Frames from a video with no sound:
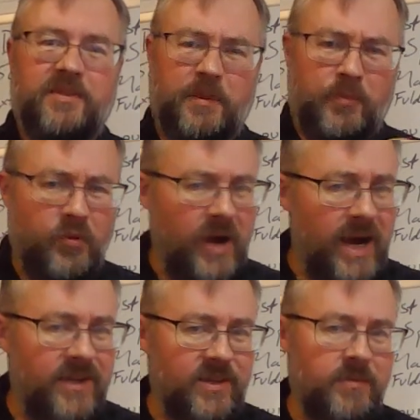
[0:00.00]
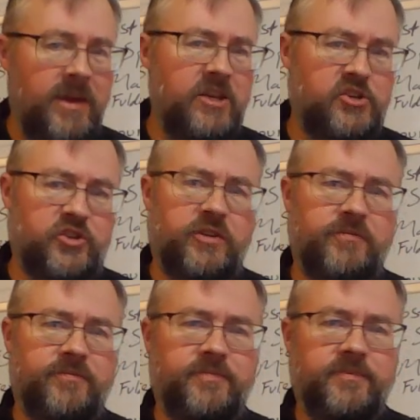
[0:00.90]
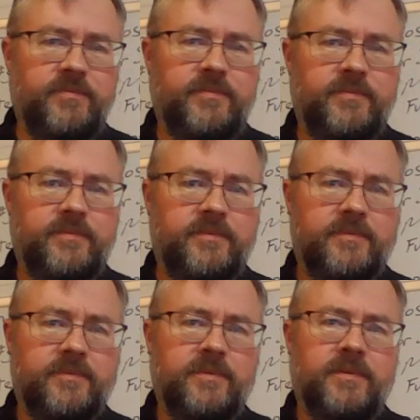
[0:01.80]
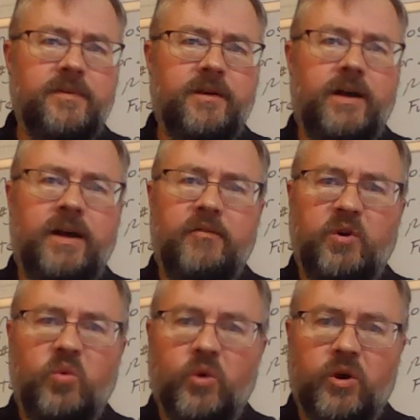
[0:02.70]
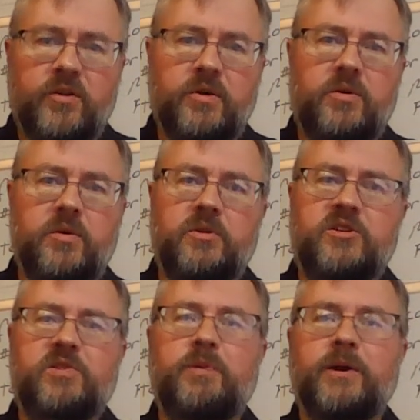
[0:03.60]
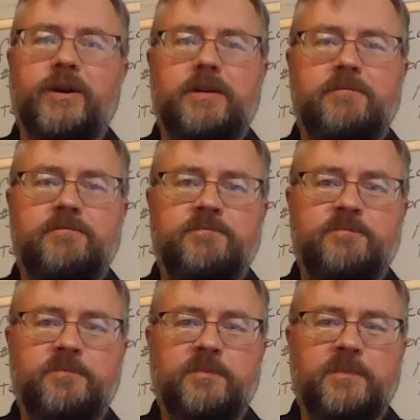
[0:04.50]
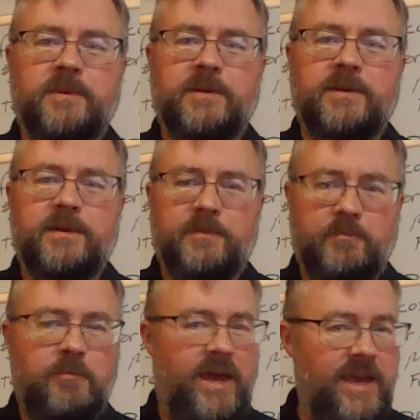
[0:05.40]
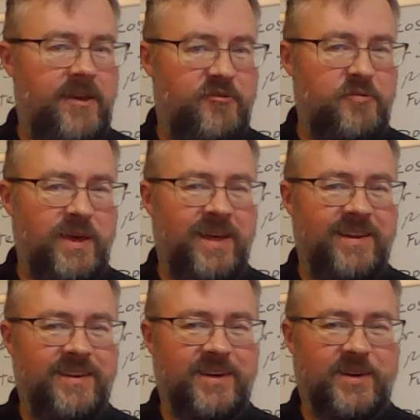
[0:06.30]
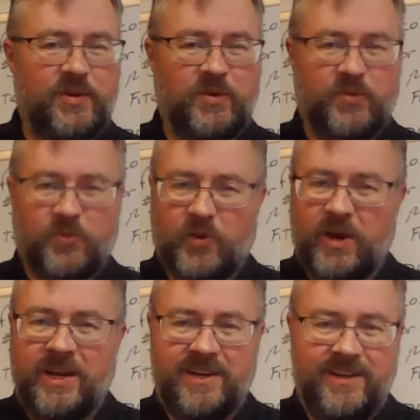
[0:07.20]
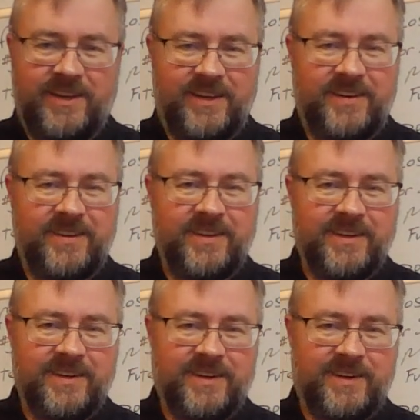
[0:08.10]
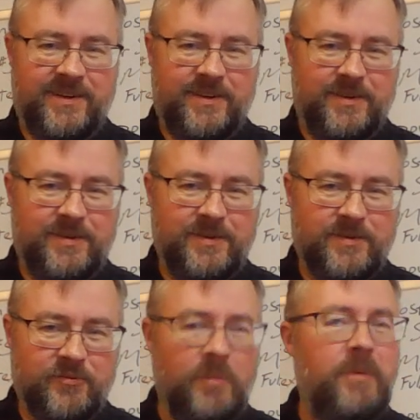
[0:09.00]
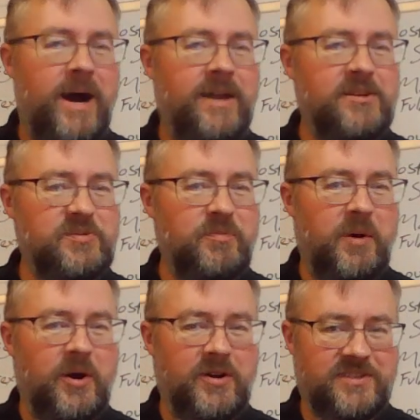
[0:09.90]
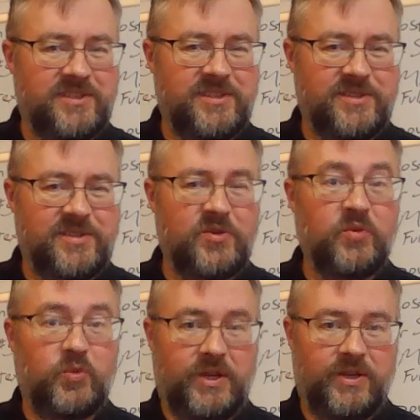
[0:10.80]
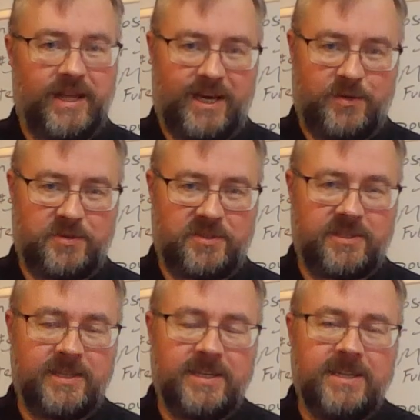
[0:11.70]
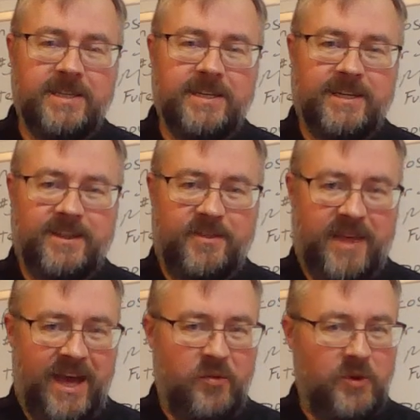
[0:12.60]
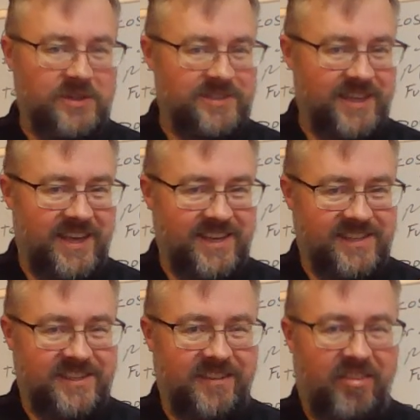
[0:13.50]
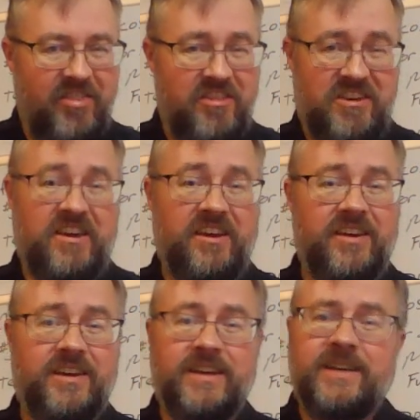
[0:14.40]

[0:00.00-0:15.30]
the proclamation of the work of the Holy Spirit may have been right in Rabanus Maurus's wheelhouse. That was his thing.